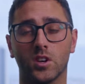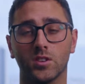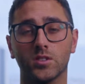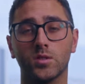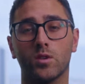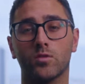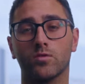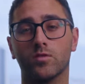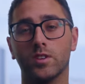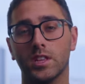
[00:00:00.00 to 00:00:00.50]

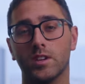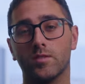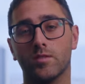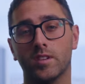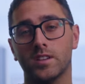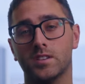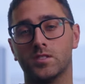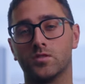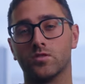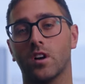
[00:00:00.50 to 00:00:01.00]
also a really,
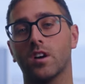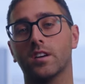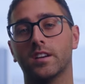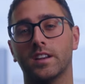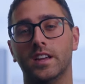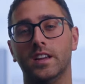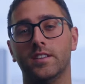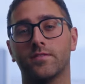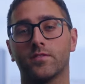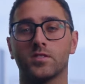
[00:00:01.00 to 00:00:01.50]
really strong
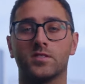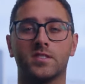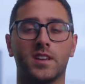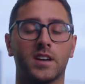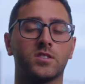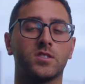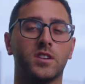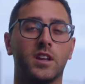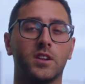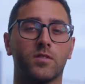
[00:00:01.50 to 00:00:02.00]
need for
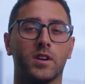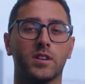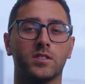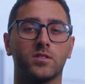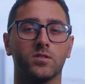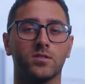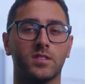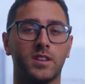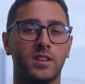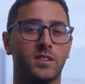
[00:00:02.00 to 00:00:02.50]
Section 8
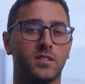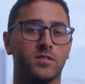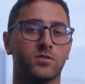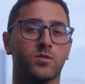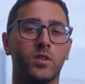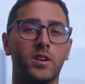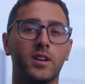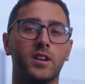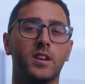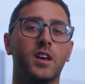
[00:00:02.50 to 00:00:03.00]
rentals in
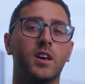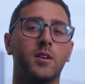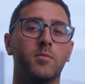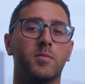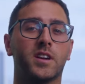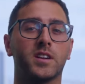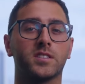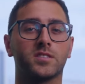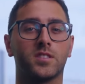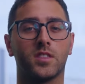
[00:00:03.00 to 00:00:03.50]
Detroit
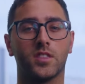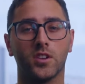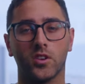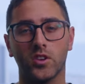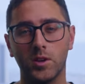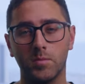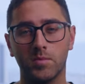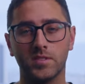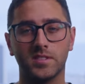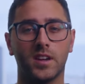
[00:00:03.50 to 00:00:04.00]
because
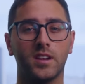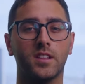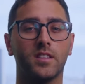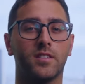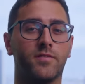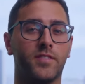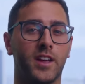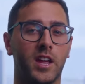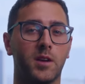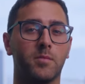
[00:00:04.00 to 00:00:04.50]
30% of the
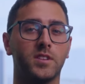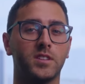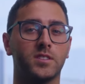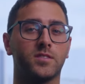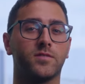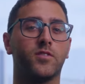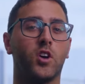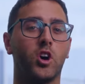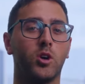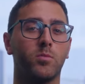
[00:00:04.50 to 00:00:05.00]
families
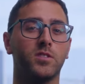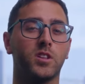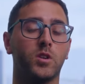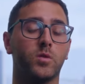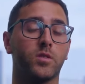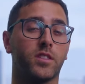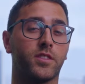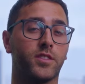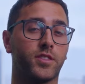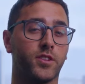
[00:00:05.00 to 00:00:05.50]
fall
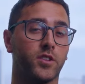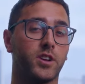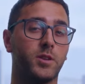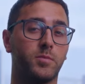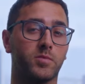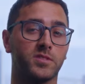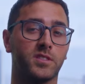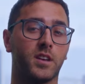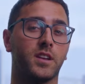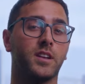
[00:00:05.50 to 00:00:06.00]
below the
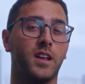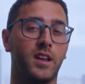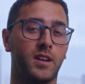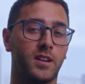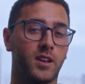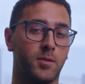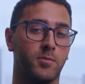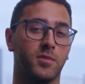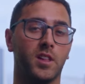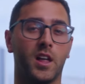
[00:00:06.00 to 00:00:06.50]
30% income